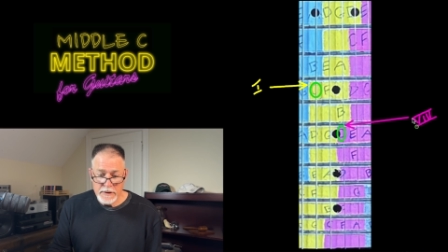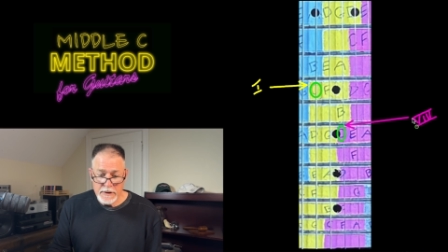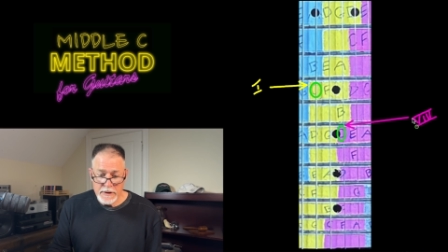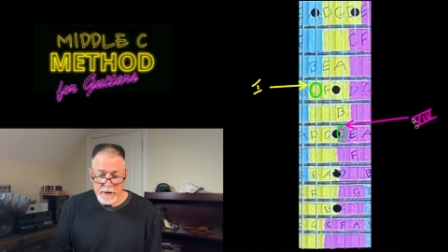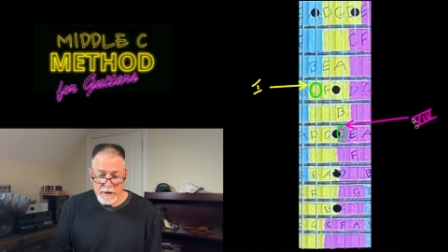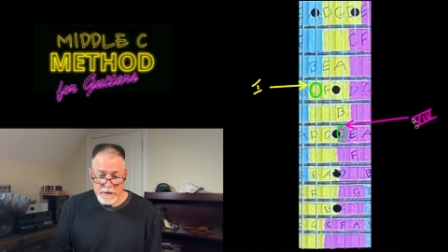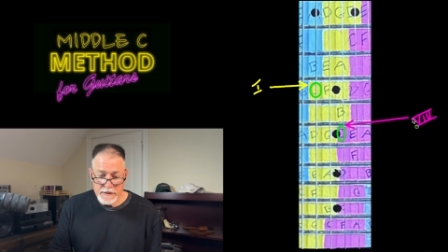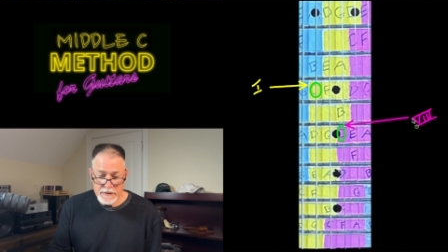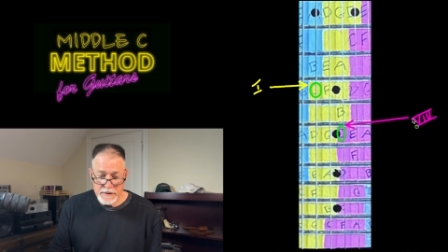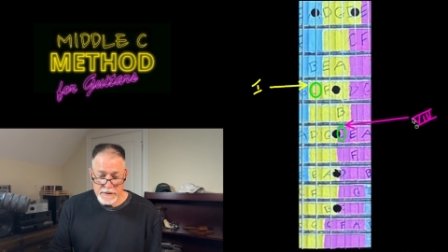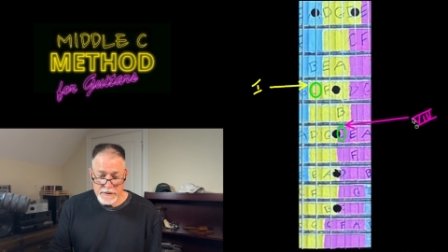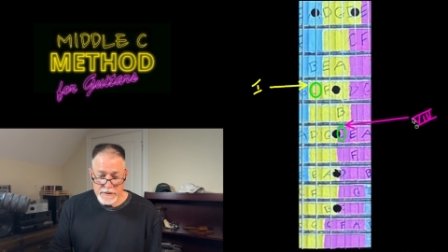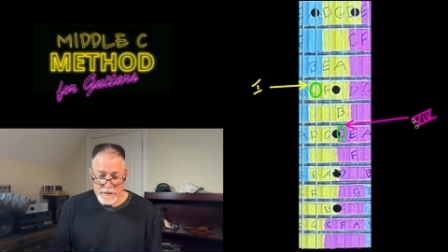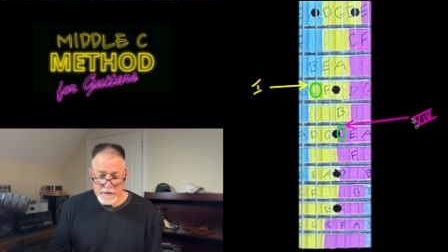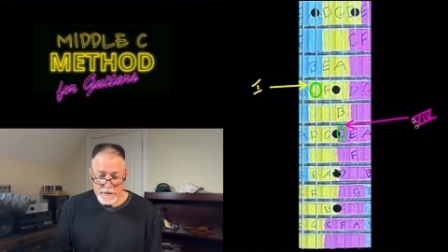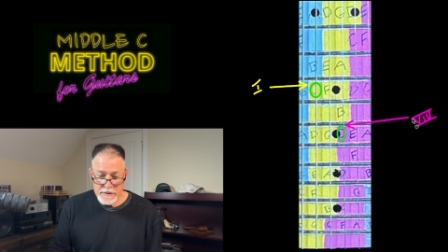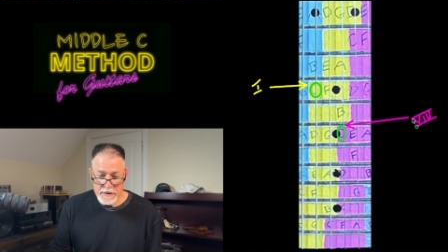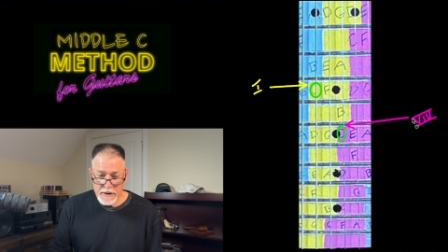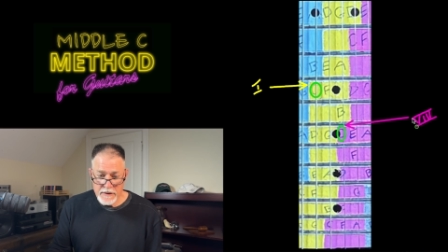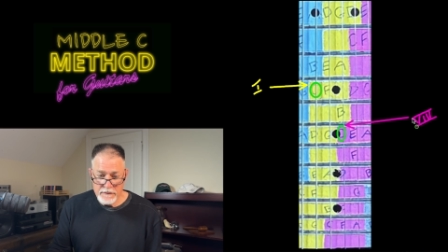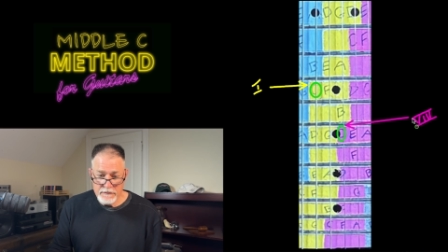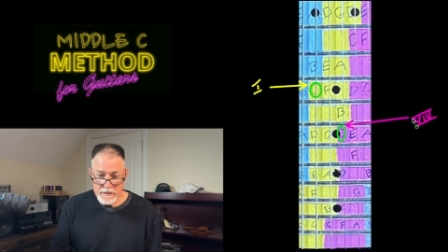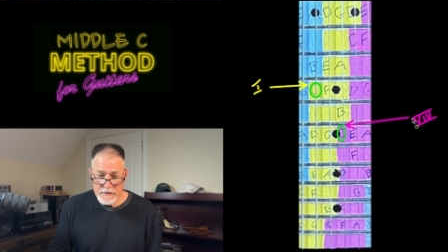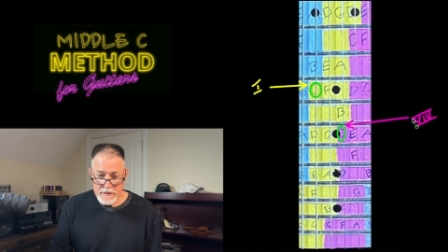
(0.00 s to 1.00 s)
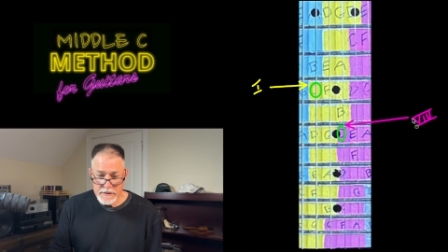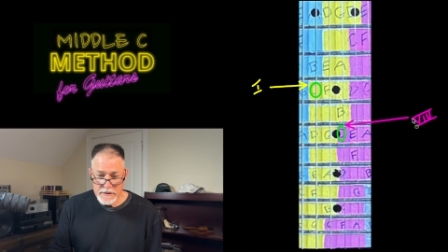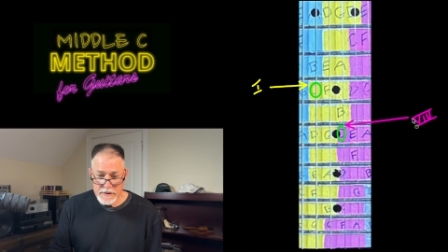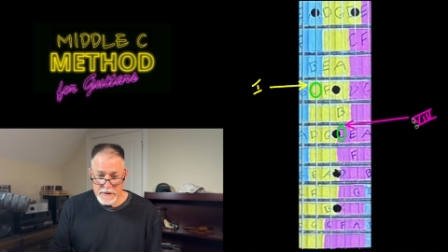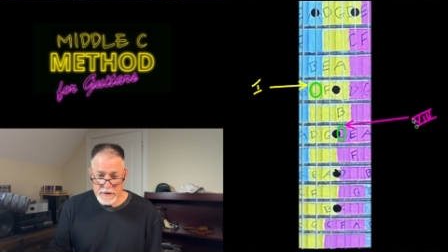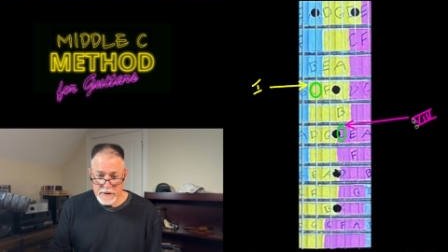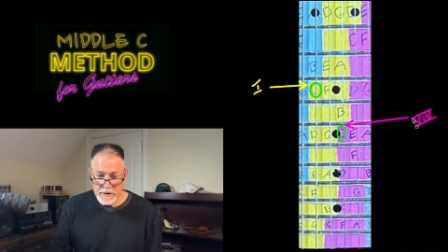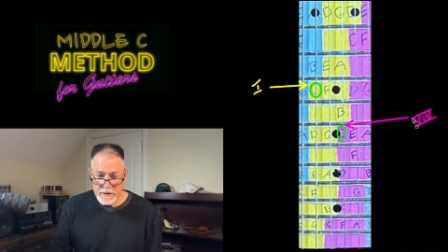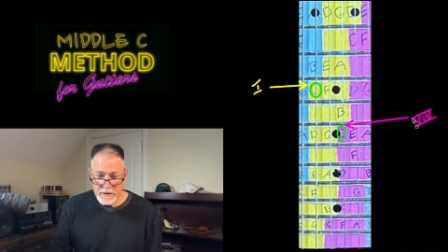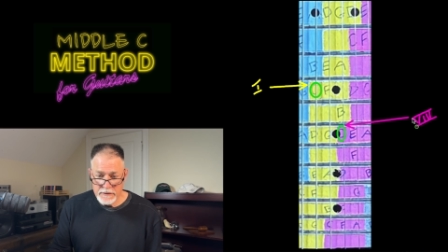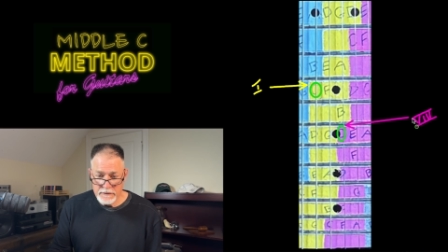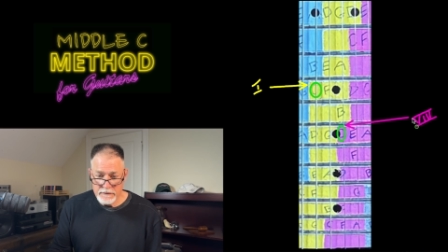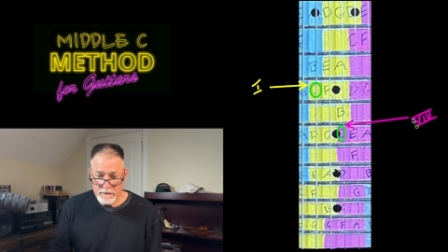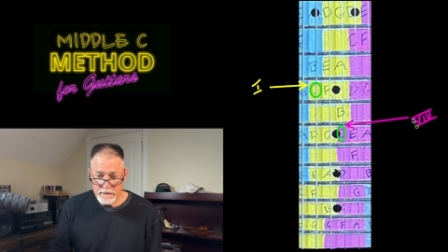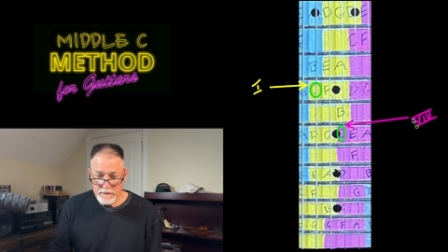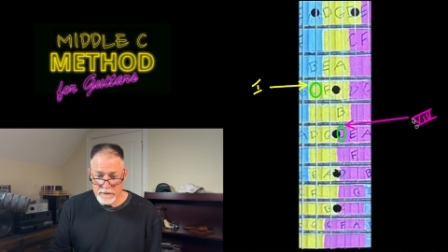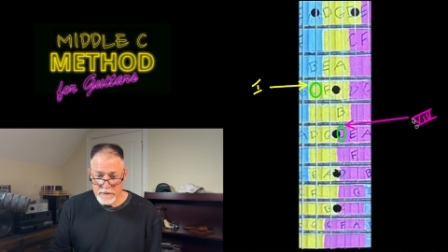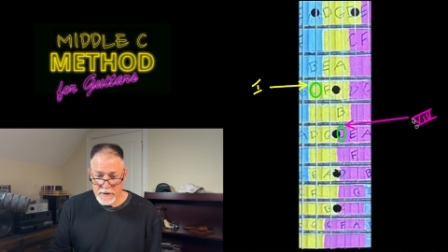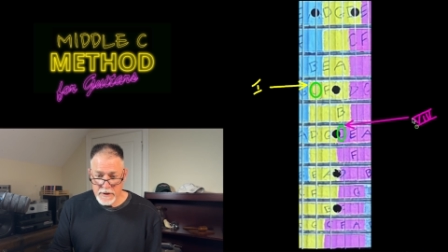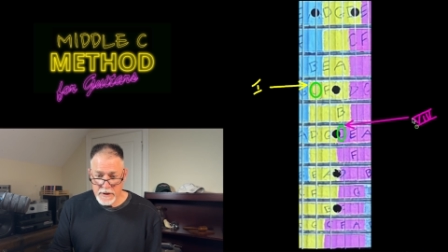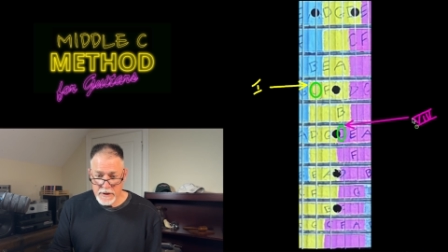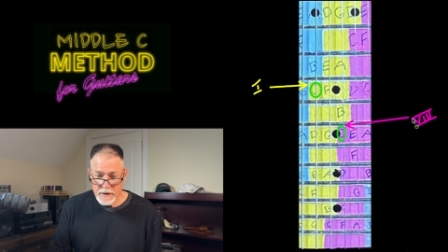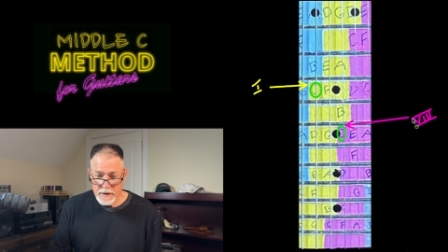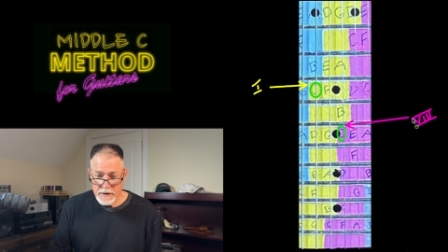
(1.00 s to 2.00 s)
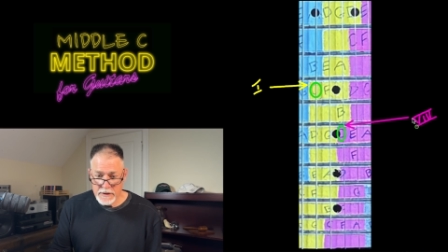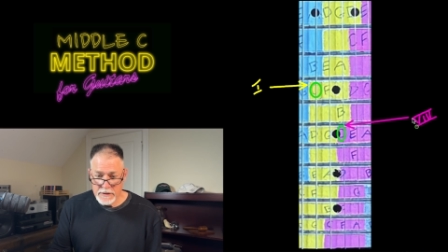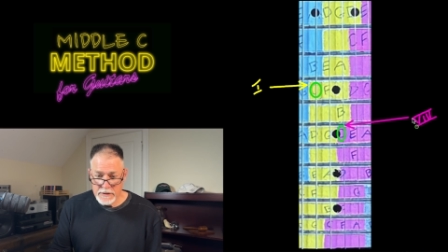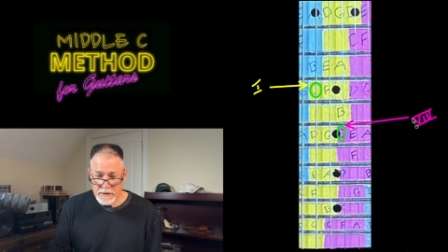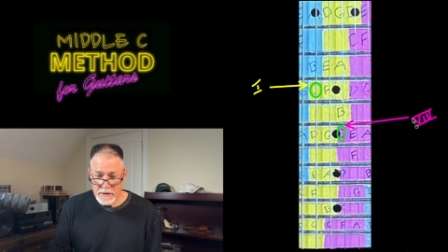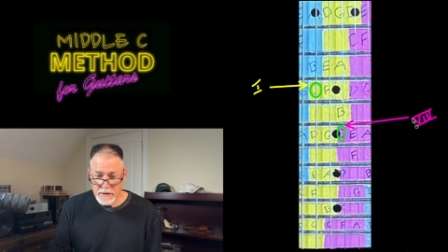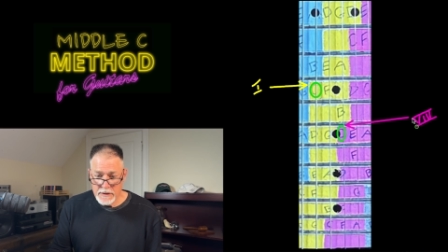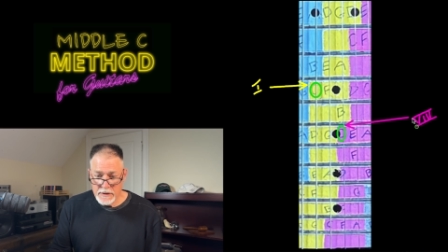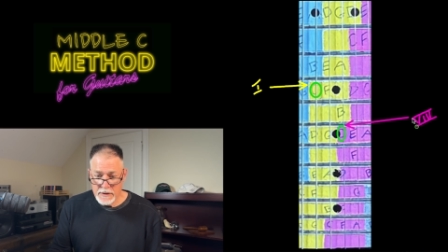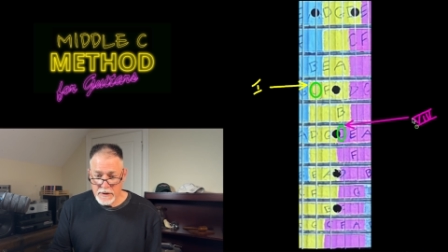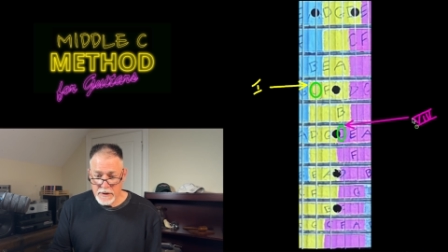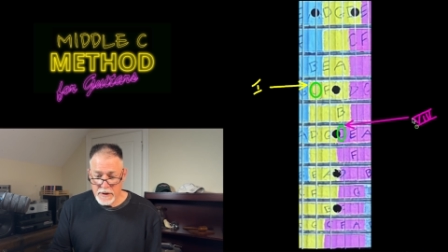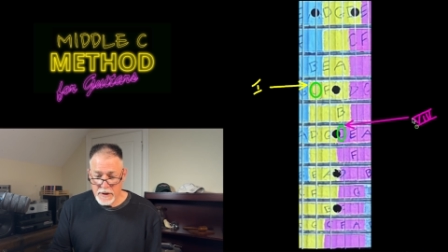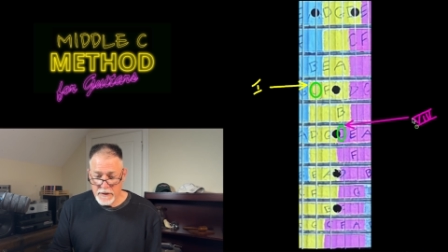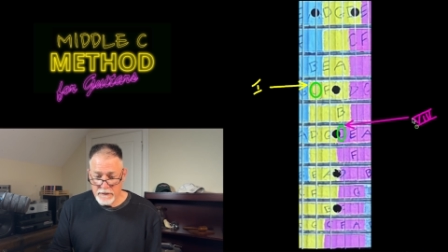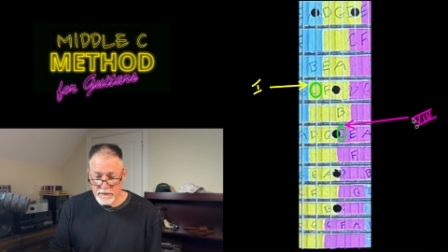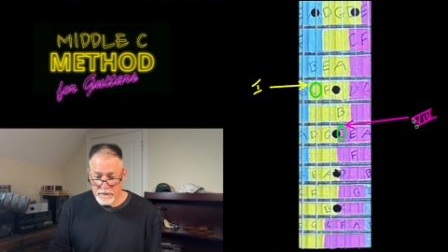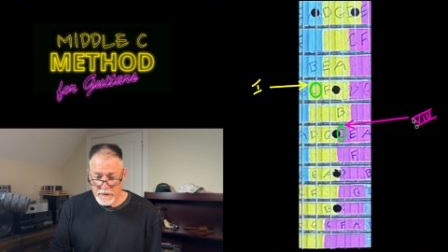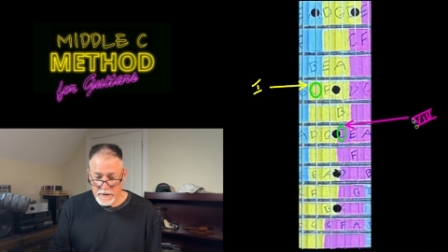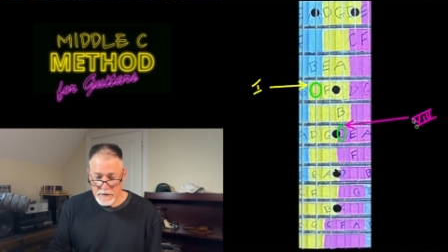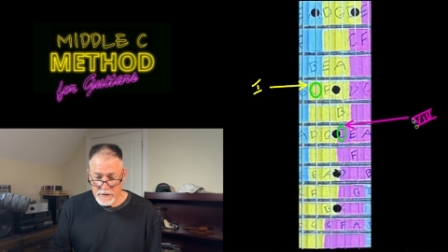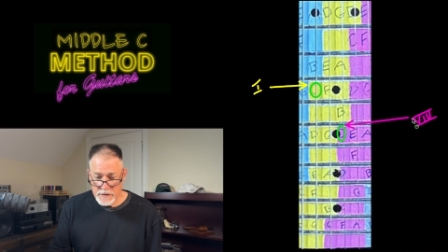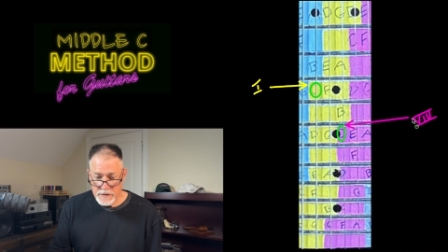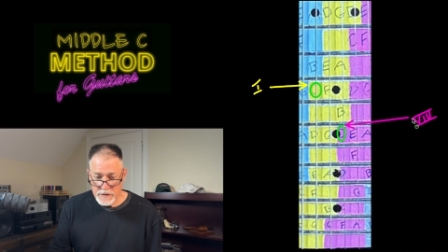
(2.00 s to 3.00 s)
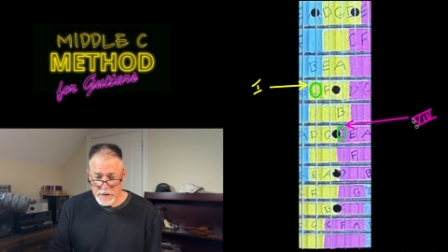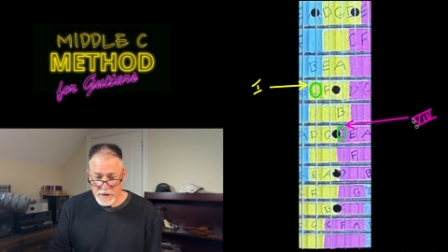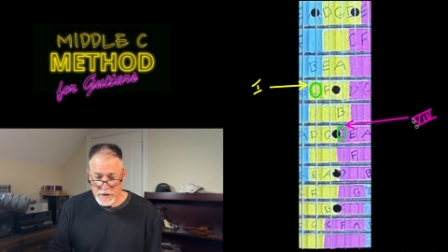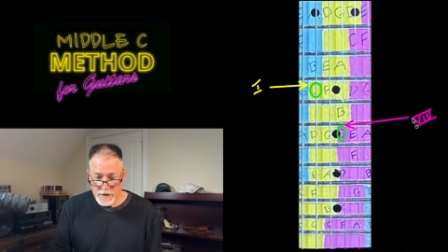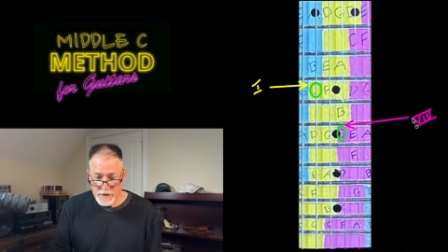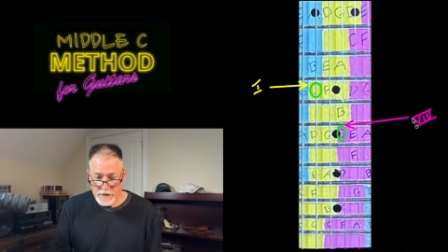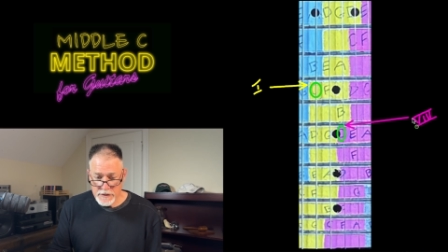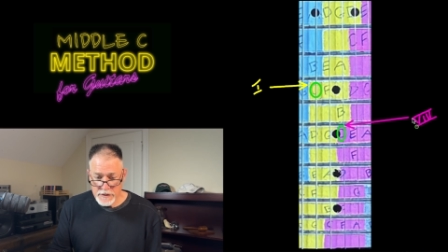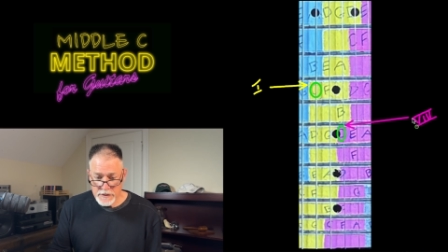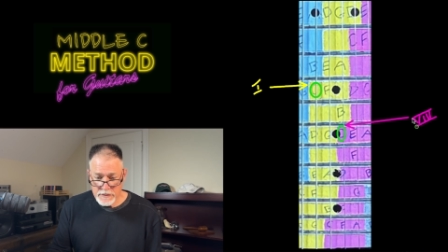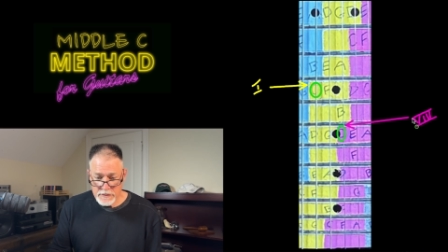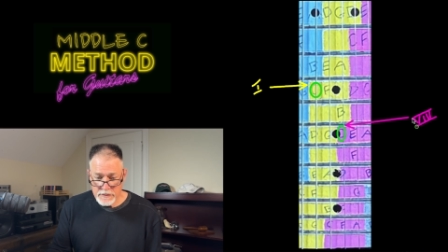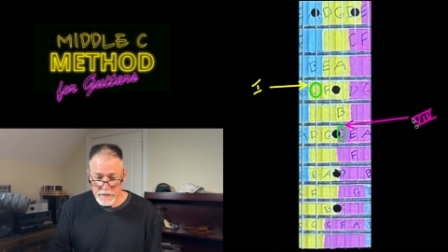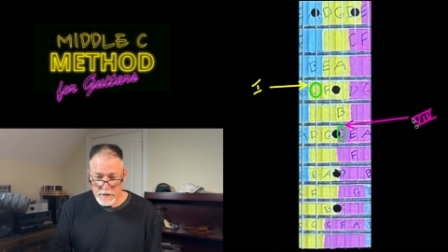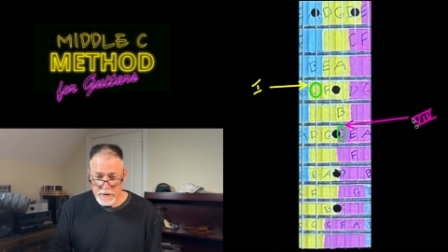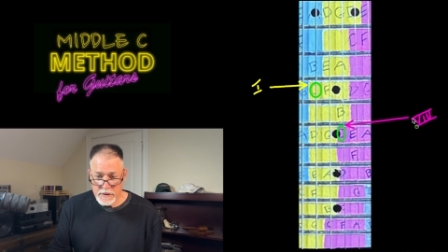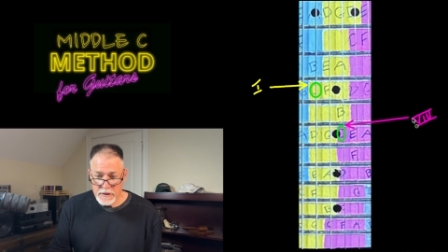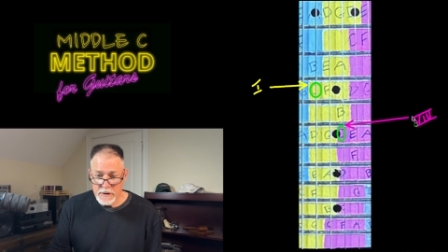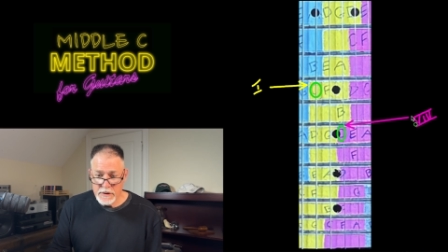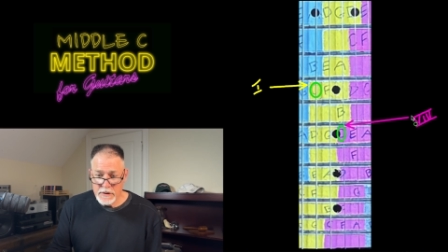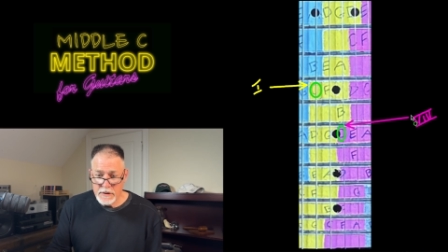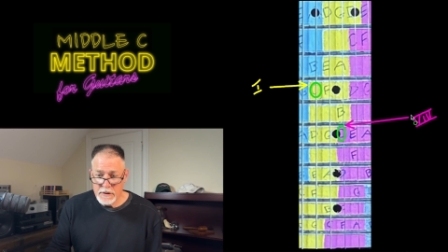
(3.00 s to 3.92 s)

at the 17th fret of the G string.